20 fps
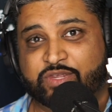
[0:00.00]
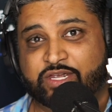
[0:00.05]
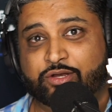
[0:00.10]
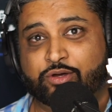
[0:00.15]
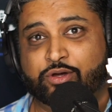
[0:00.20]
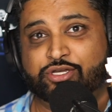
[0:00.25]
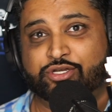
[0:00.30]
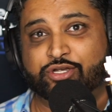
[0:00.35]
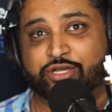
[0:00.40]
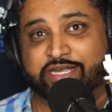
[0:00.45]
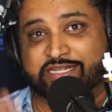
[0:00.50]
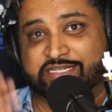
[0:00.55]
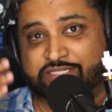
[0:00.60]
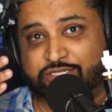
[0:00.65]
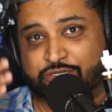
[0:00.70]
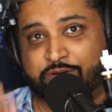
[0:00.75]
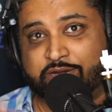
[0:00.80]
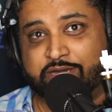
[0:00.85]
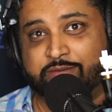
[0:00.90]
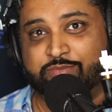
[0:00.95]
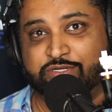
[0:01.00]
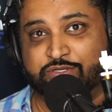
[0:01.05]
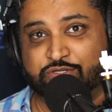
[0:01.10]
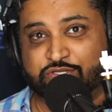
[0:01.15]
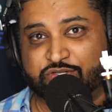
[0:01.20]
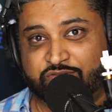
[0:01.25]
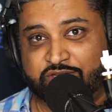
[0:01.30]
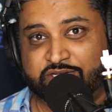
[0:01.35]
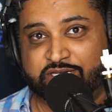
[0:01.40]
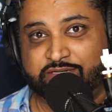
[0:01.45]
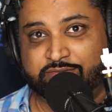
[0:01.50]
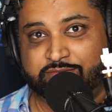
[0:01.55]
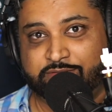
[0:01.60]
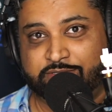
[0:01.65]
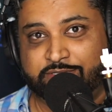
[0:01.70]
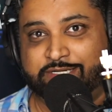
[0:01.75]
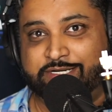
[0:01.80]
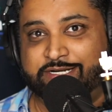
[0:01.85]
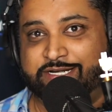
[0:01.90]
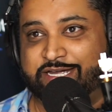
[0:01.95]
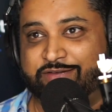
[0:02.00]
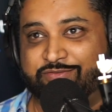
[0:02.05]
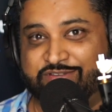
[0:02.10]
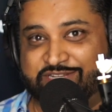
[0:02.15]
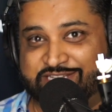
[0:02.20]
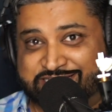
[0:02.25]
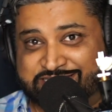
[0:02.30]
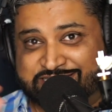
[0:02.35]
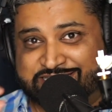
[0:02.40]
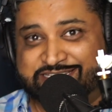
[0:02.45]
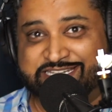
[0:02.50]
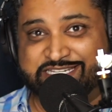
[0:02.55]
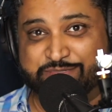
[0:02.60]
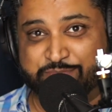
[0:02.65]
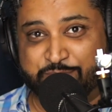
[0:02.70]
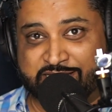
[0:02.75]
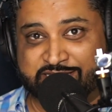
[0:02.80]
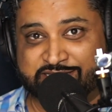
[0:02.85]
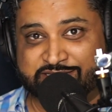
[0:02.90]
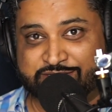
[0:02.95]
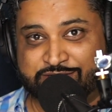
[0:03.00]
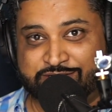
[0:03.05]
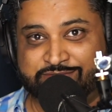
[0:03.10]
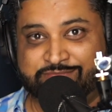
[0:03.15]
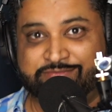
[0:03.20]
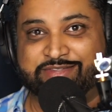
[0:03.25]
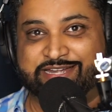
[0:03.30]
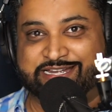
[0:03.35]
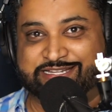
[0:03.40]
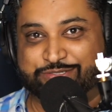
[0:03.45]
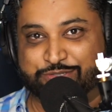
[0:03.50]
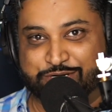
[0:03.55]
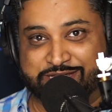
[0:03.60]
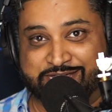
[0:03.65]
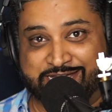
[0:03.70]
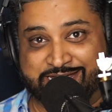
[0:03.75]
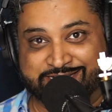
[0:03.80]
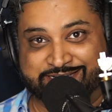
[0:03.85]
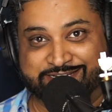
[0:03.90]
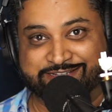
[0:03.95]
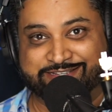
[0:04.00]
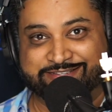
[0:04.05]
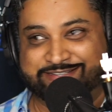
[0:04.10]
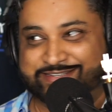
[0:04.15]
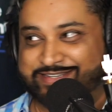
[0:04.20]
In your Instagram newsfeed, if it doesn't say sponsored, that's organic. 'Cause